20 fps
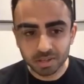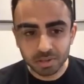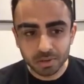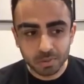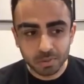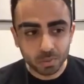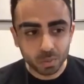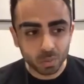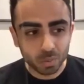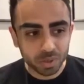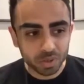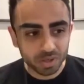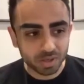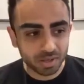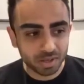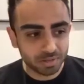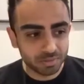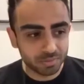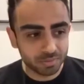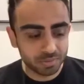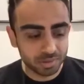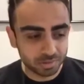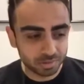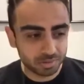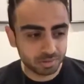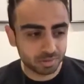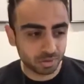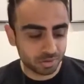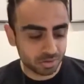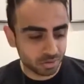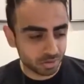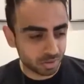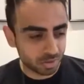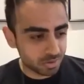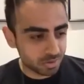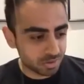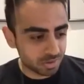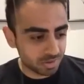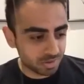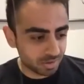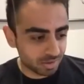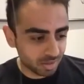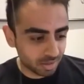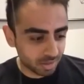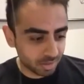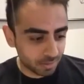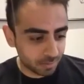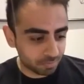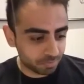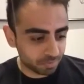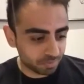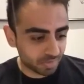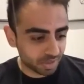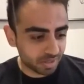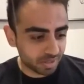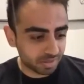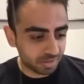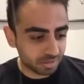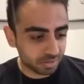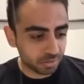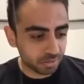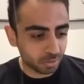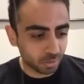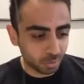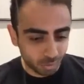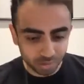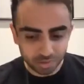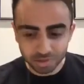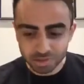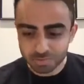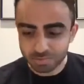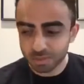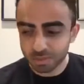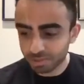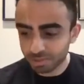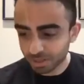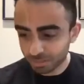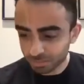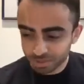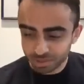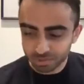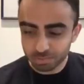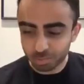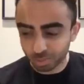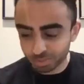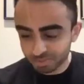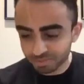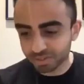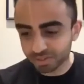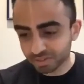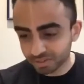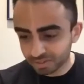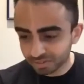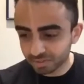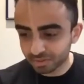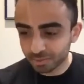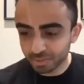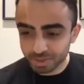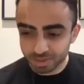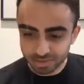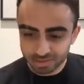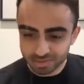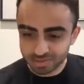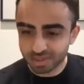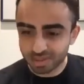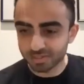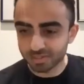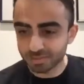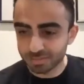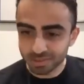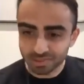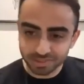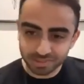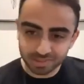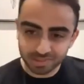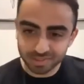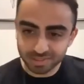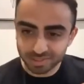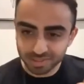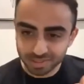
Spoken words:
we are at a real crossroads. And I think all of those people that we can point fingers to, whether it's governments,